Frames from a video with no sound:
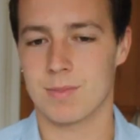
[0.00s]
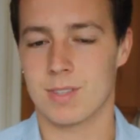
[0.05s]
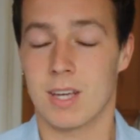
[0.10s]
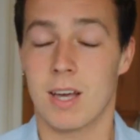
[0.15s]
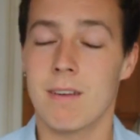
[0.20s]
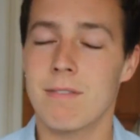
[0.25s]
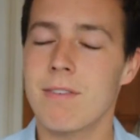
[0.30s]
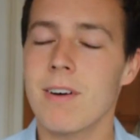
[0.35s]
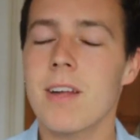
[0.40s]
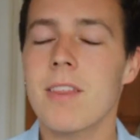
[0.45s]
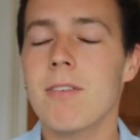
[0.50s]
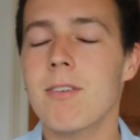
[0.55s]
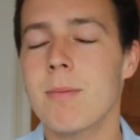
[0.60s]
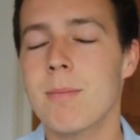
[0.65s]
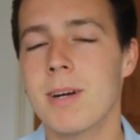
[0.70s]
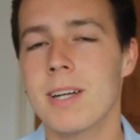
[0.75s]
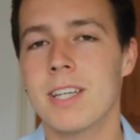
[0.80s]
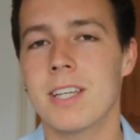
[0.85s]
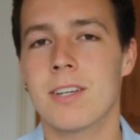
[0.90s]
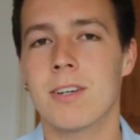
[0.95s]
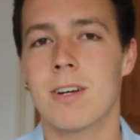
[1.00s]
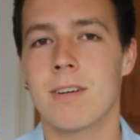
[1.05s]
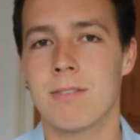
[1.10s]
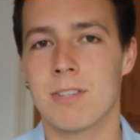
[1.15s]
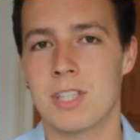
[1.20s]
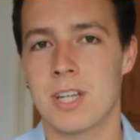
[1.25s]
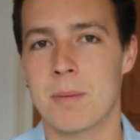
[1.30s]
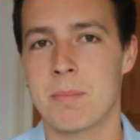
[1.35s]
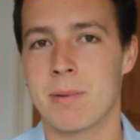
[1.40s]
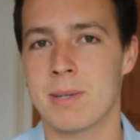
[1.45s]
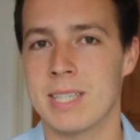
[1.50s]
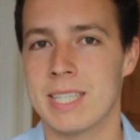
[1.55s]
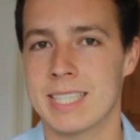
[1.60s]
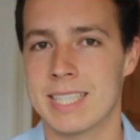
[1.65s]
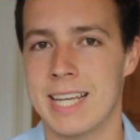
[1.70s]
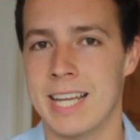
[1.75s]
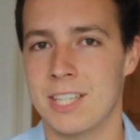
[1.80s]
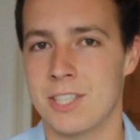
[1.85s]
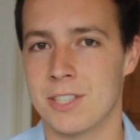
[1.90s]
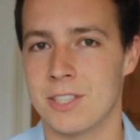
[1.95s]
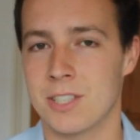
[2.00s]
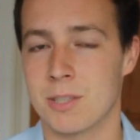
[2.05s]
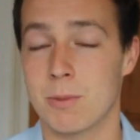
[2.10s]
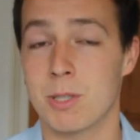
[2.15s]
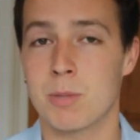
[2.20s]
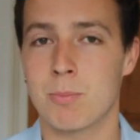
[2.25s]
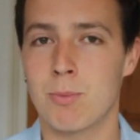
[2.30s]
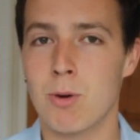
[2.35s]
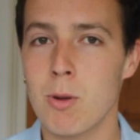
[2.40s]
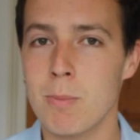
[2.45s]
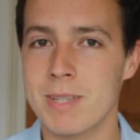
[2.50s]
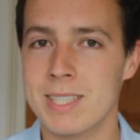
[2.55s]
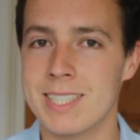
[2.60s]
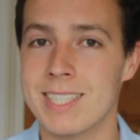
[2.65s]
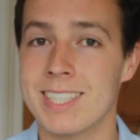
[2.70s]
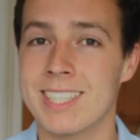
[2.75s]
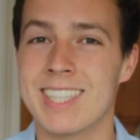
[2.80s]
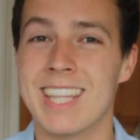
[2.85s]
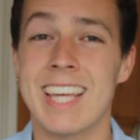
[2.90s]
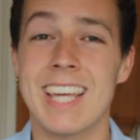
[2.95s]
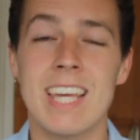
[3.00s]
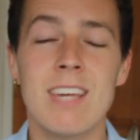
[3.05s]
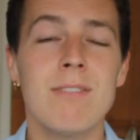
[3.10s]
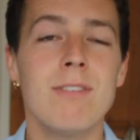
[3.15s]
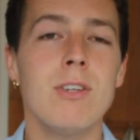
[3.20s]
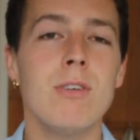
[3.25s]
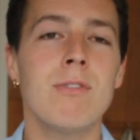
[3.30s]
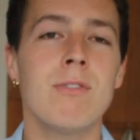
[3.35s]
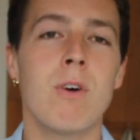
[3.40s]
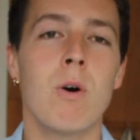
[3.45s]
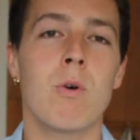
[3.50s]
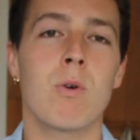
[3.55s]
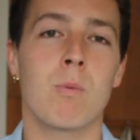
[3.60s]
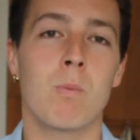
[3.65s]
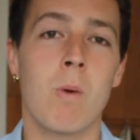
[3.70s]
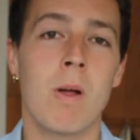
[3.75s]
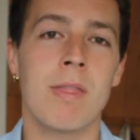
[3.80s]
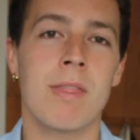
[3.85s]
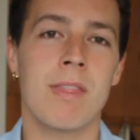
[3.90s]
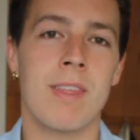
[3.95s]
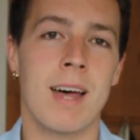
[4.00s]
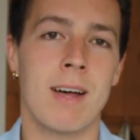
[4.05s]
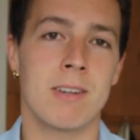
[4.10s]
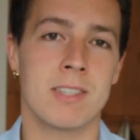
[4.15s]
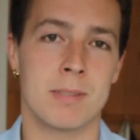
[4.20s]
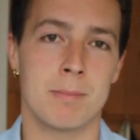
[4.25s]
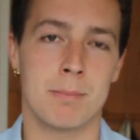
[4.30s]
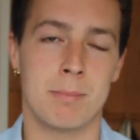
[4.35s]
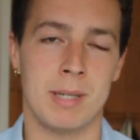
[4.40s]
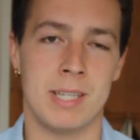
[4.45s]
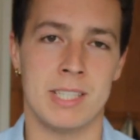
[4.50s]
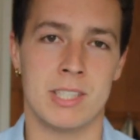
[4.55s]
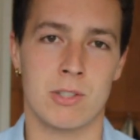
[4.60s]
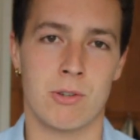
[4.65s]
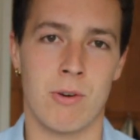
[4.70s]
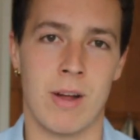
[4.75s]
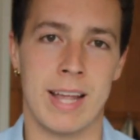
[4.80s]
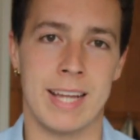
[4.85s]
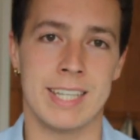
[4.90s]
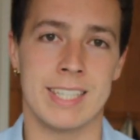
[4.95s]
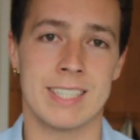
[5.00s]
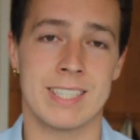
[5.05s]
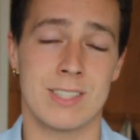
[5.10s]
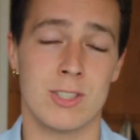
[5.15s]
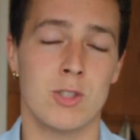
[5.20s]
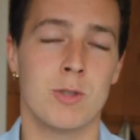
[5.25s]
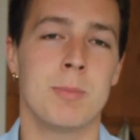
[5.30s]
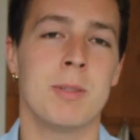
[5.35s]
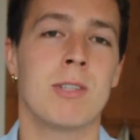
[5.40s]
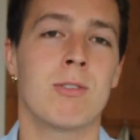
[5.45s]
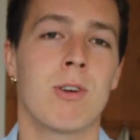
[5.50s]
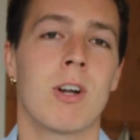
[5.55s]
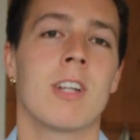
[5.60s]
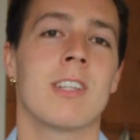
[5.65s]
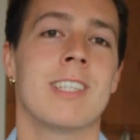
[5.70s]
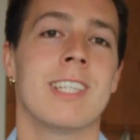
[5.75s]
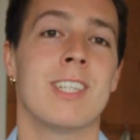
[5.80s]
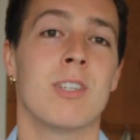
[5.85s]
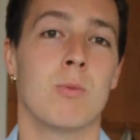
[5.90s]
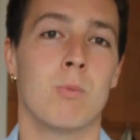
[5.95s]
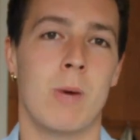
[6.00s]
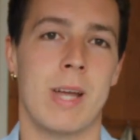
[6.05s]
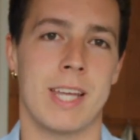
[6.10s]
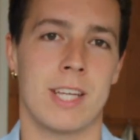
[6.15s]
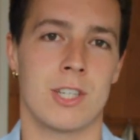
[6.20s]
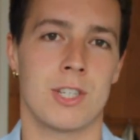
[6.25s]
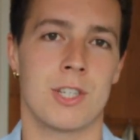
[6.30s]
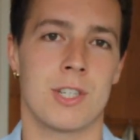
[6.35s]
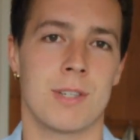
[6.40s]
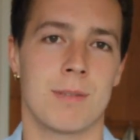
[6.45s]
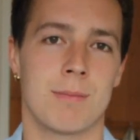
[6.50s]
Her father reminded her of a Japanese legend which promises that if you fold 1,000 peace cranes, you'll be granted a wish.